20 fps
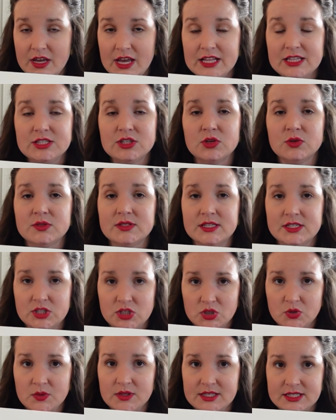And so since
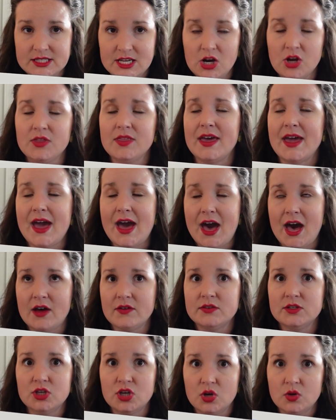they're really scared, they
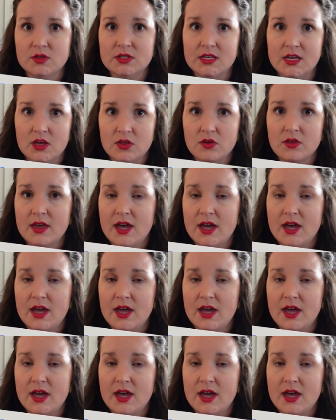have to go together.